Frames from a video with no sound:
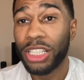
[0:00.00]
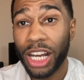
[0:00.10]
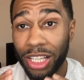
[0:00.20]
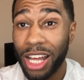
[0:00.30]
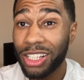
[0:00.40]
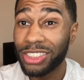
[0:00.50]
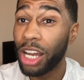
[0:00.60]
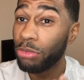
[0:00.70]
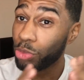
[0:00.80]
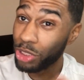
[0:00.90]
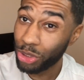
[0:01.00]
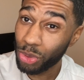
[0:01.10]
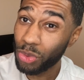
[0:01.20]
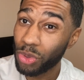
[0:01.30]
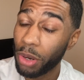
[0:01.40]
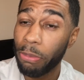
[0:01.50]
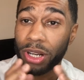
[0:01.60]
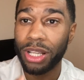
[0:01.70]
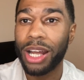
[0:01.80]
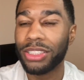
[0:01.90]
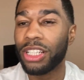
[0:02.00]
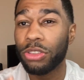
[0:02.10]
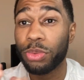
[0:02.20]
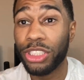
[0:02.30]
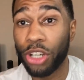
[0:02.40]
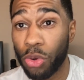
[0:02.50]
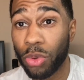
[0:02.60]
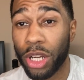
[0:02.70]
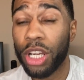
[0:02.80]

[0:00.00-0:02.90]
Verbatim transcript: A lot of times we do, but a lot of times we don't.